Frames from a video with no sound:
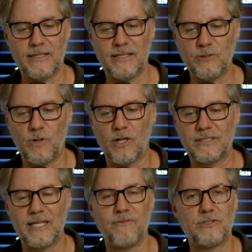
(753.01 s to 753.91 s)
These will all
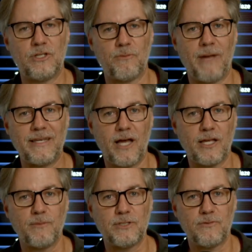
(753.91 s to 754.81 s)
save to your My
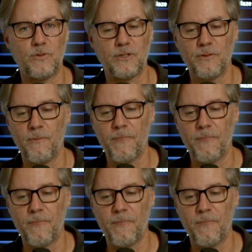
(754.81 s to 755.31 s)
Documents folder,